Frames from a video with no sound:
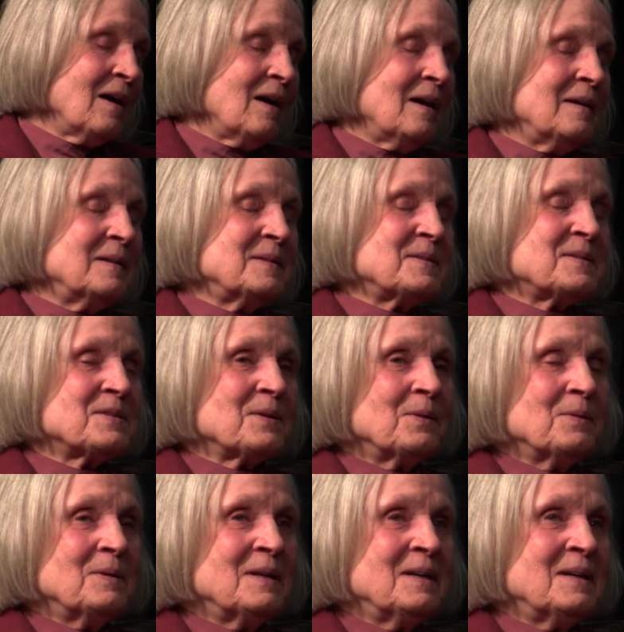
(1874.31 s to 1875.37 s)
Mm-hmm.
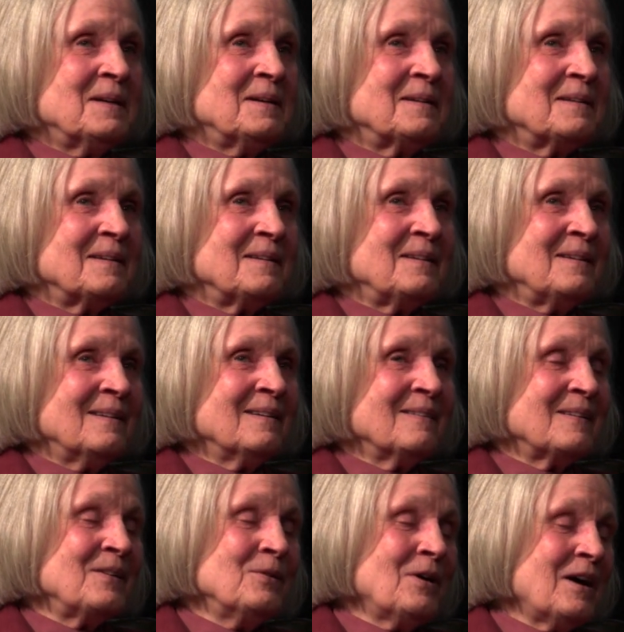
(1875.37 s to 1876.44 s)
So,
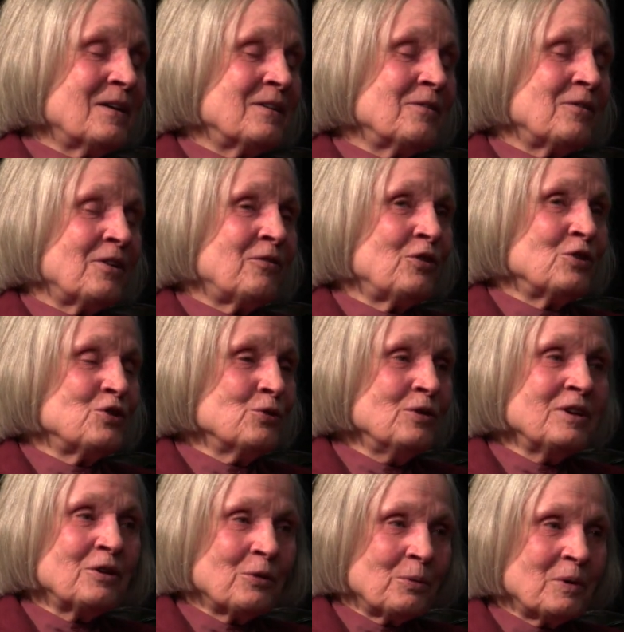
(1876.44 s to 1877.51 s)
if you're
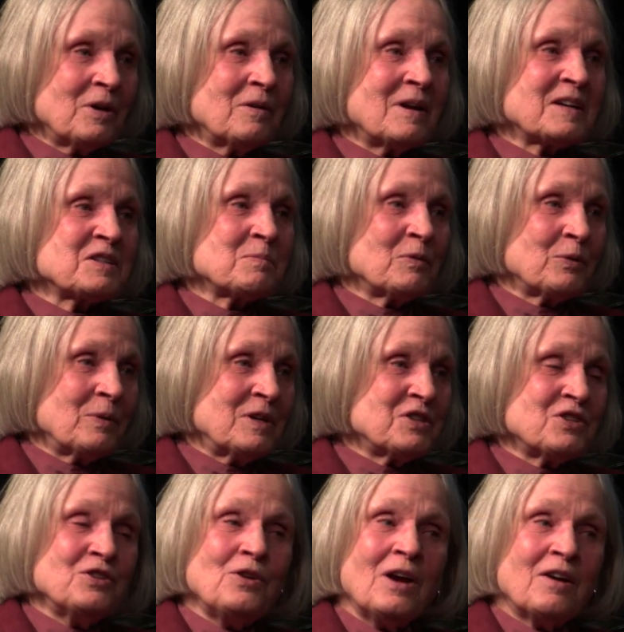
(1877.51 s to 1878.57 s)
doing career
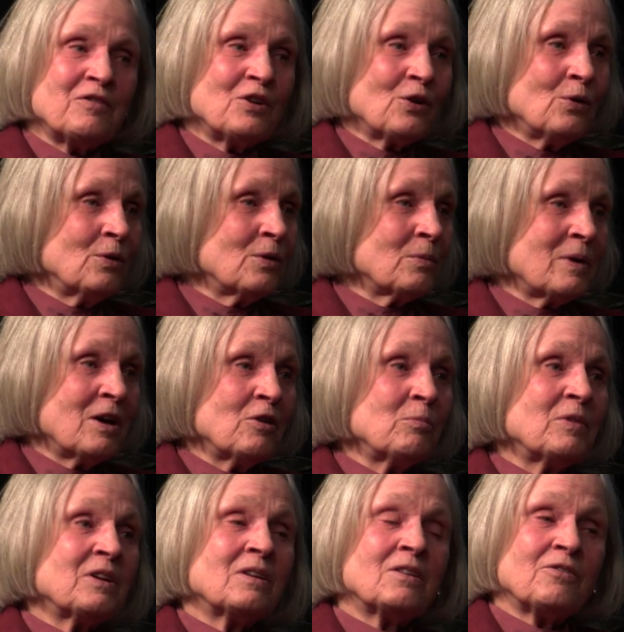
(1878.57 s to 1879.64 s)
exploration, you have to go around.
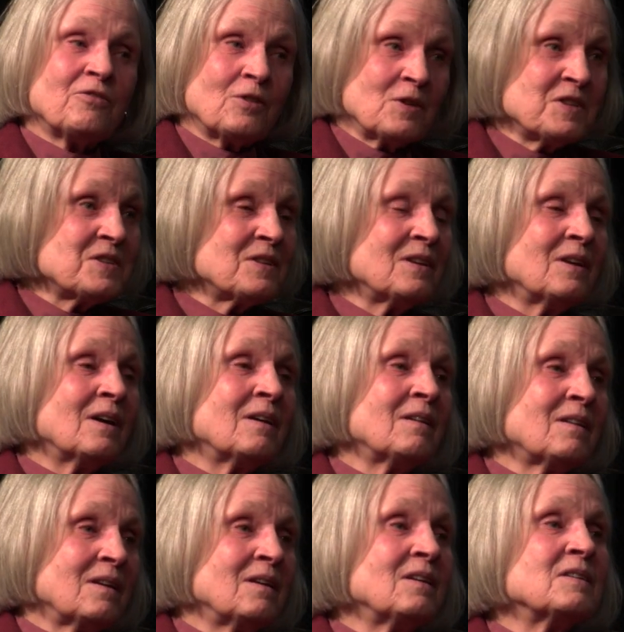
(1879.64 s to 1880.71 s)
But the first thing I
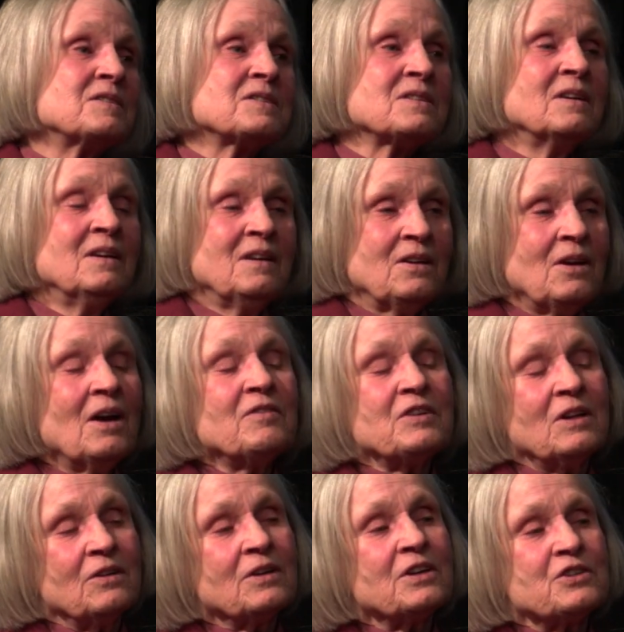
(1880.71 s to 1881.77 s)
think is you have
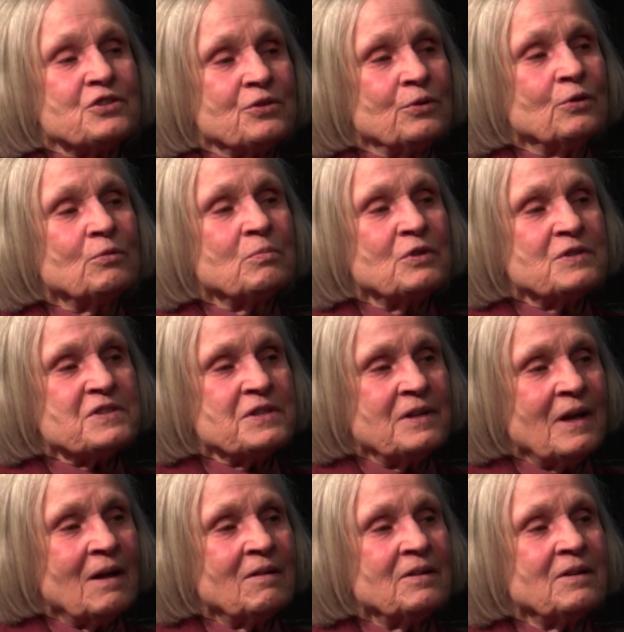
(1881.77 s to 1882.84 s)
to look at your own
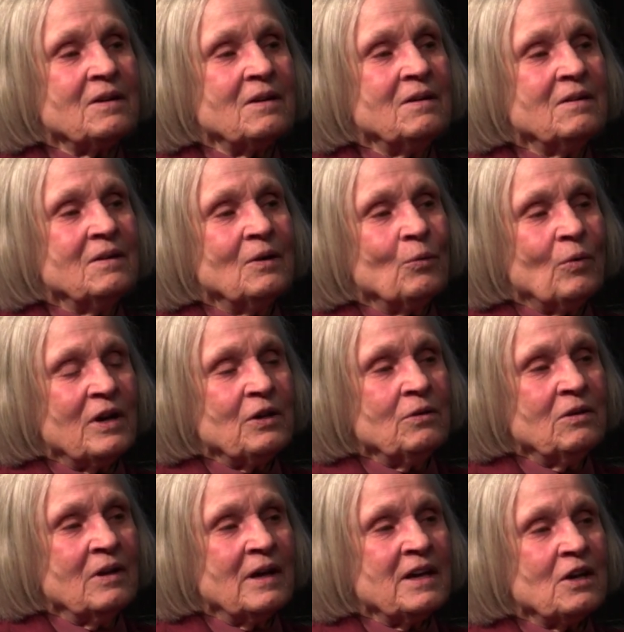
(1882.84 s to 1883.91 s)
personality. What
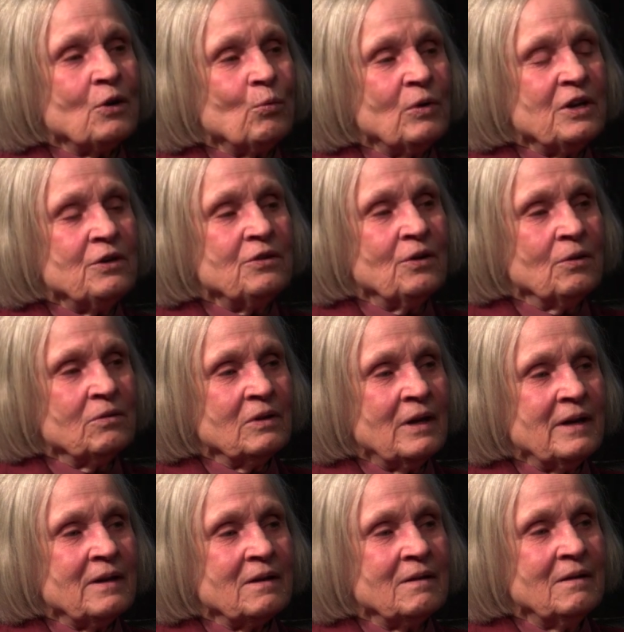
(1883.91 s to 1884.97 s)
you like, what you don't
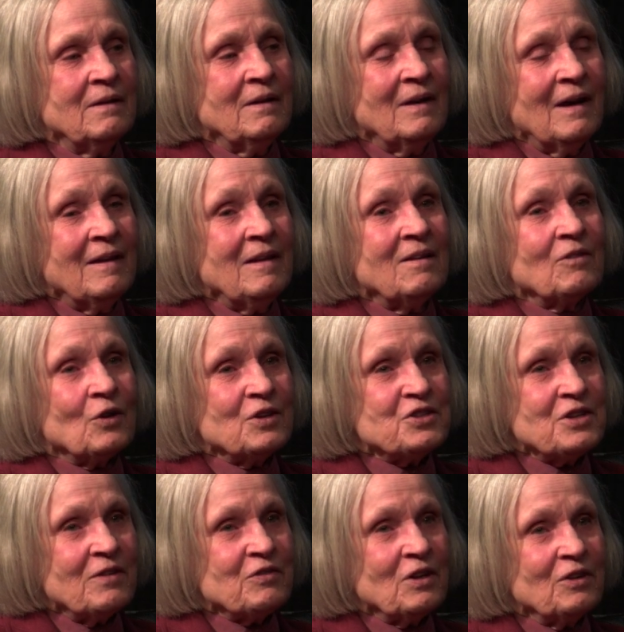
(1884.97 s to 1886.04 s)
like. And then, of
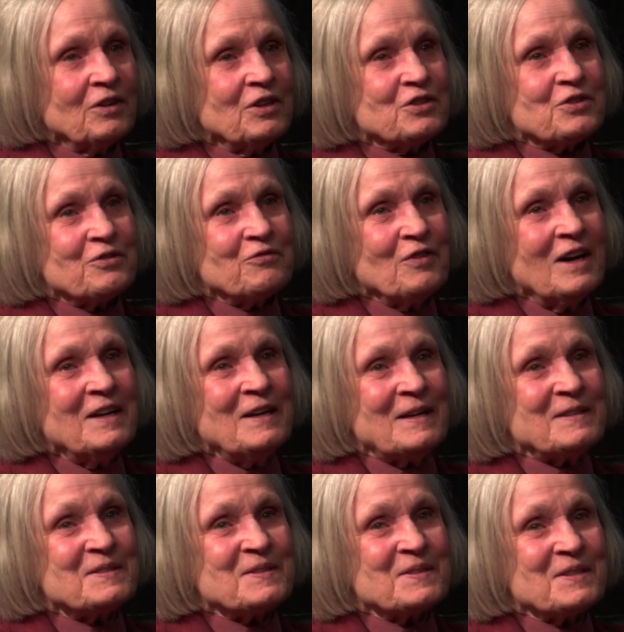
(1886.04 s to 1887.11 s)
course, you have to look at your
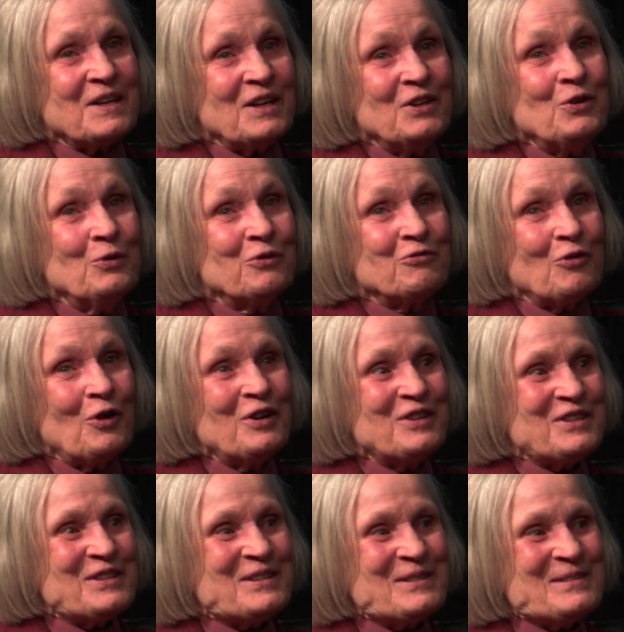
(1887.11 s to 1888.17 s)
finances. Can you afford
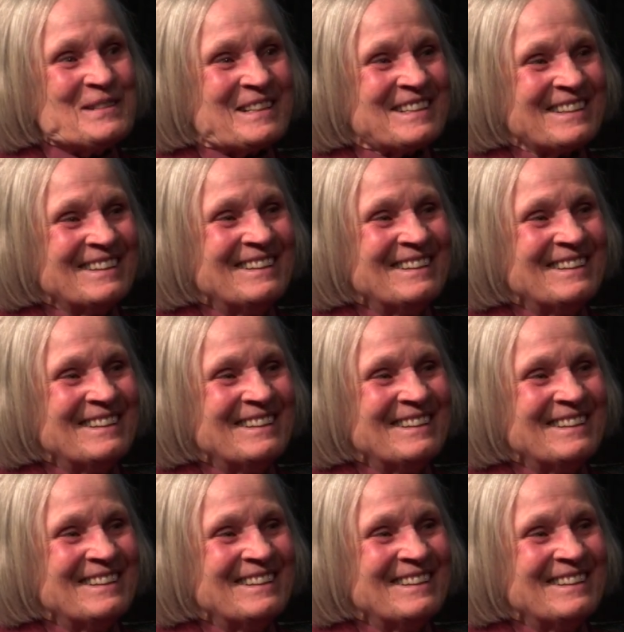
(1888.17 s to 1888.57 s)
to do it?